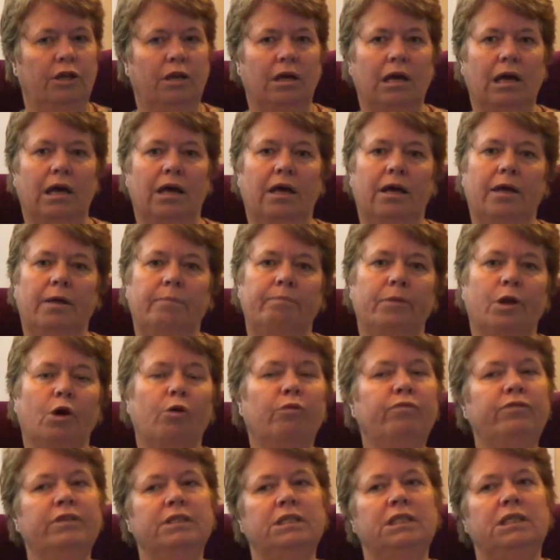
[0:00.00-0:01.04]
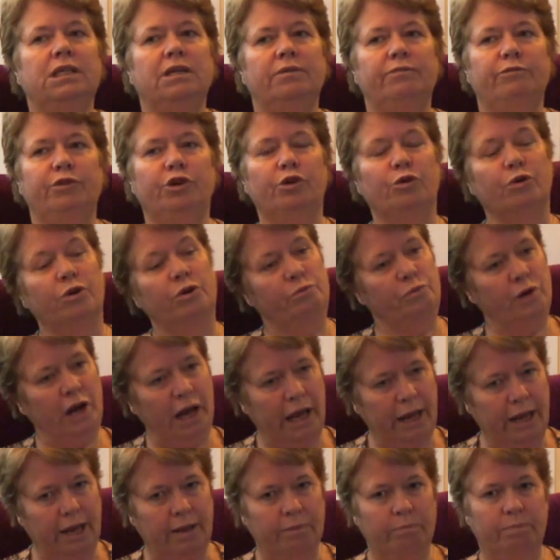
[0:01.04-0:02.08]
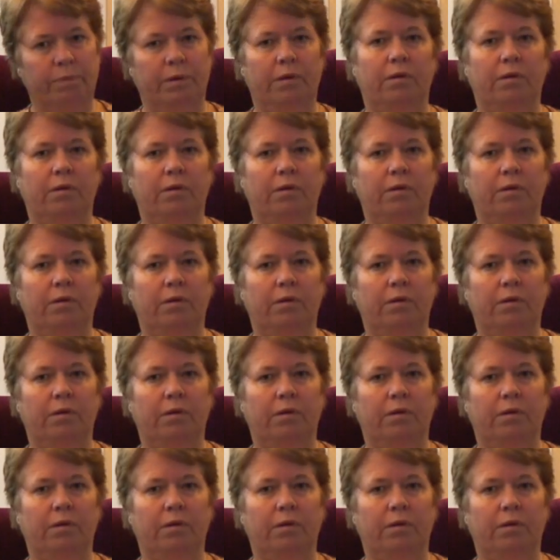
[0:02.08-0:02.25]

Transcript: Obviously, if you're a rep,